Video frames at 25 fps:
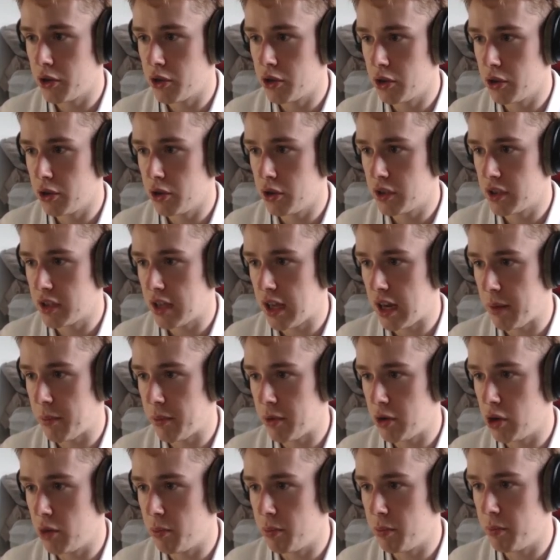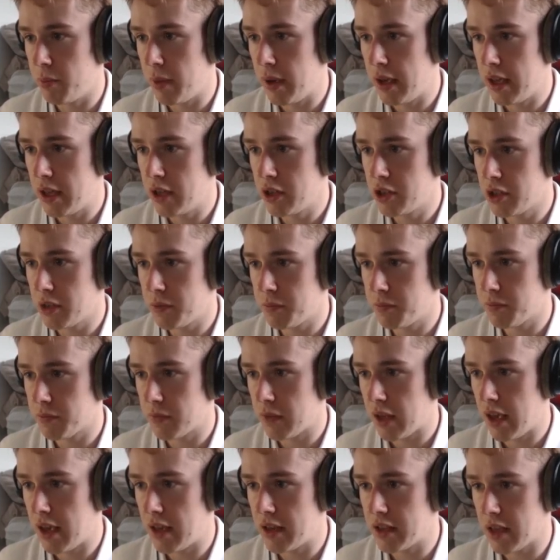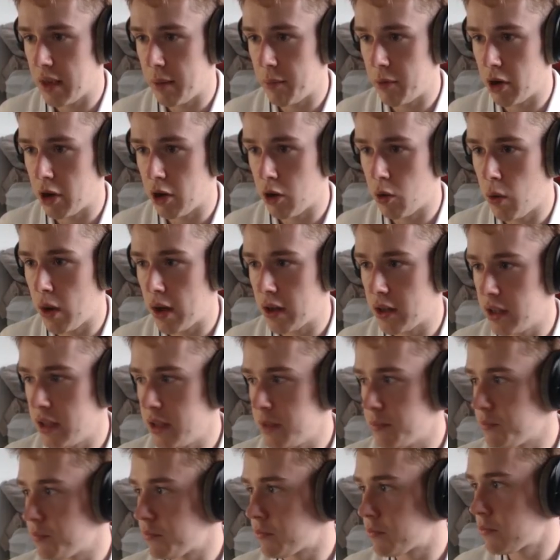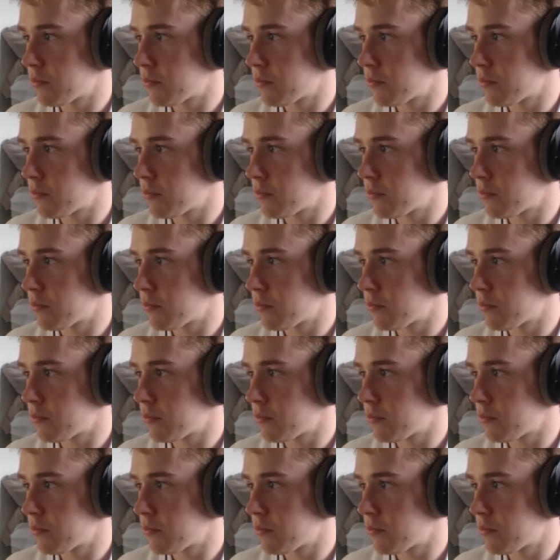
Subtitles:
to set up a new page is I'm going to quickly